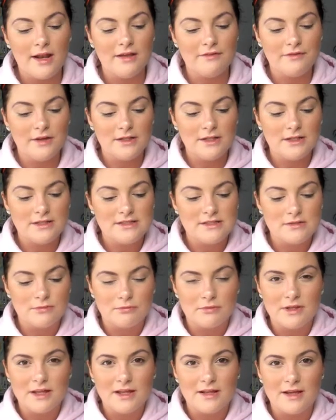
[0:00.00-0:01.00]
I find that this is
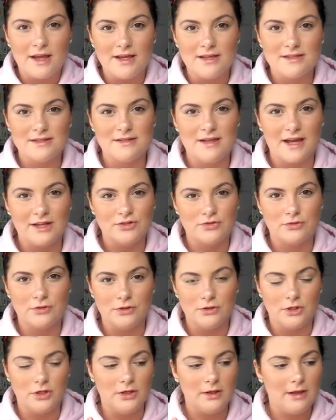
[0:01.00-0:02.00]
a really nice
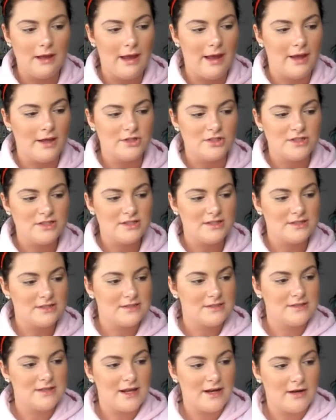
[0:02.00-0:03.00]
natural look. And just to
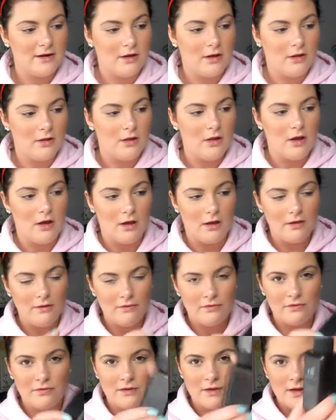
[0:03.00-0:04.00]
set it all
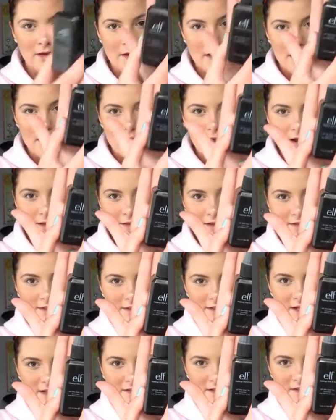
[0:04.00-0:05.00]
off, I like
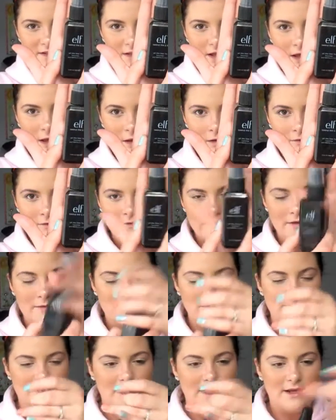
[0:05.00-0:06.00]
to take this e.l.f.
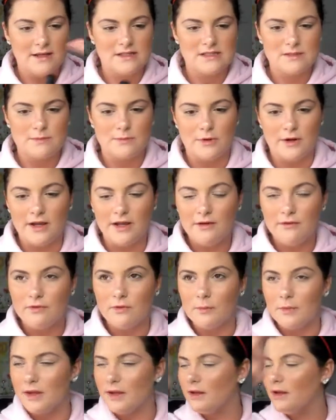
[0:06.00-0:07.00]
setting spray
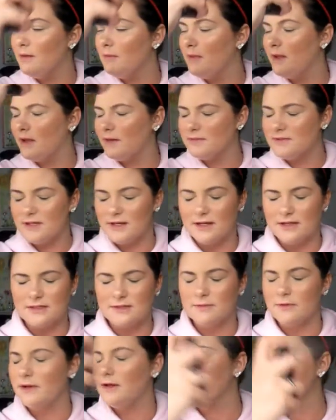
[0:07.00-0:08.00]
for makeup setting
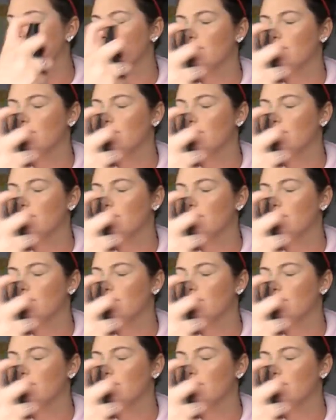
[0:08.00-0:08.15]
spray,